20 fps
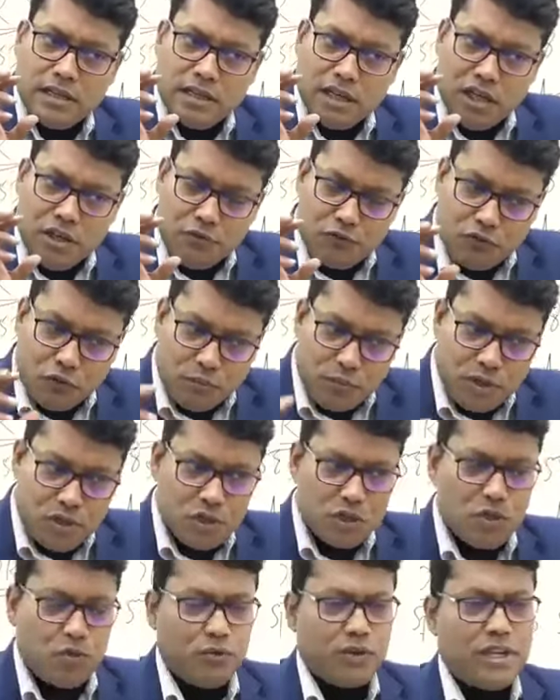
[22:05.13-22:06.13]

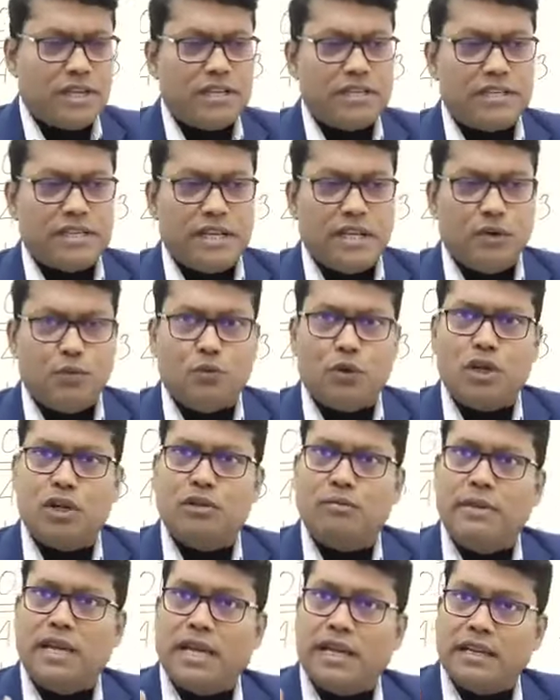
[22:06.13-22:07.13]
information, you can say one
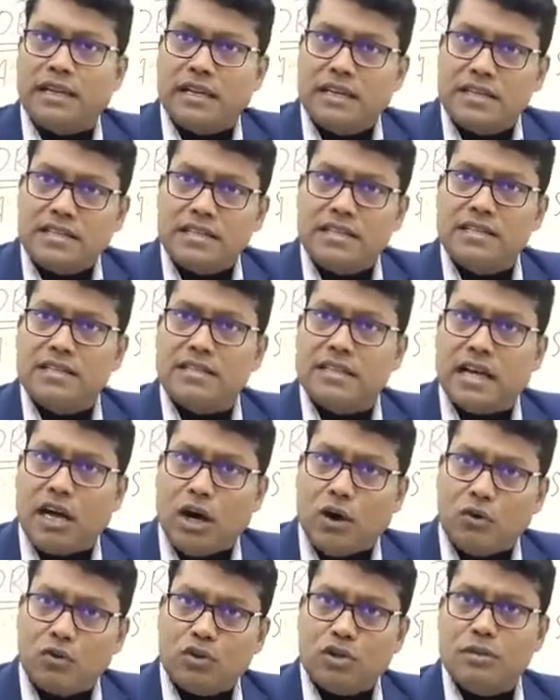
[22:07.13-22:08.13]
of the analysis, the
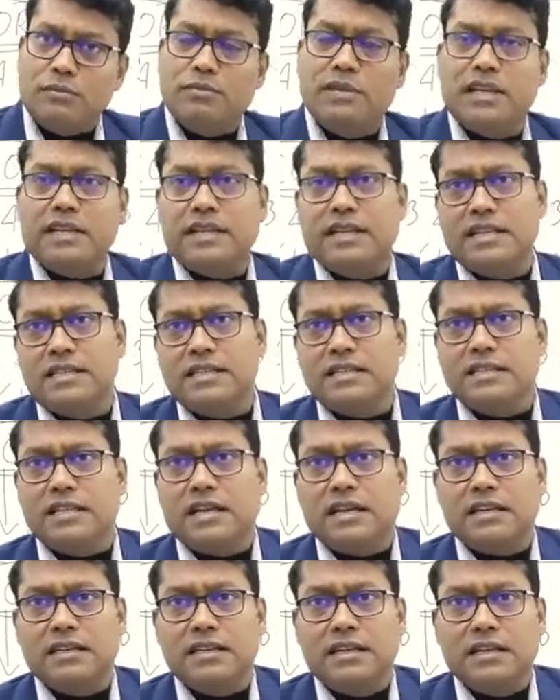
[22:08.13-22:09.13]
outcome they are getting,
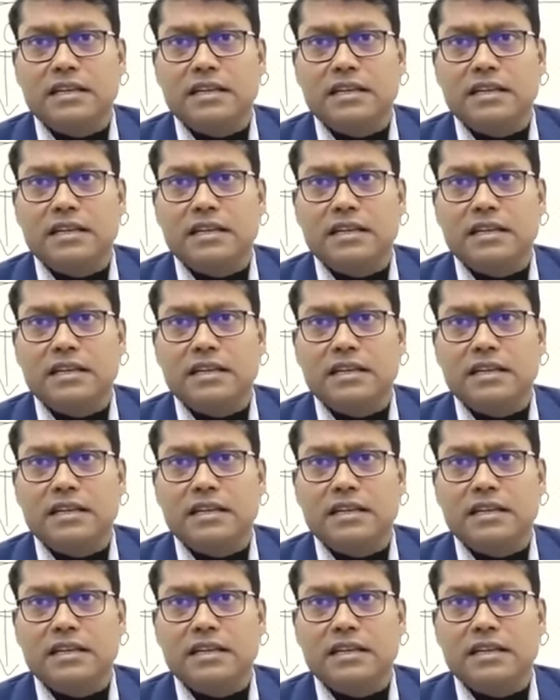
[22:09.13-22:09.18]
that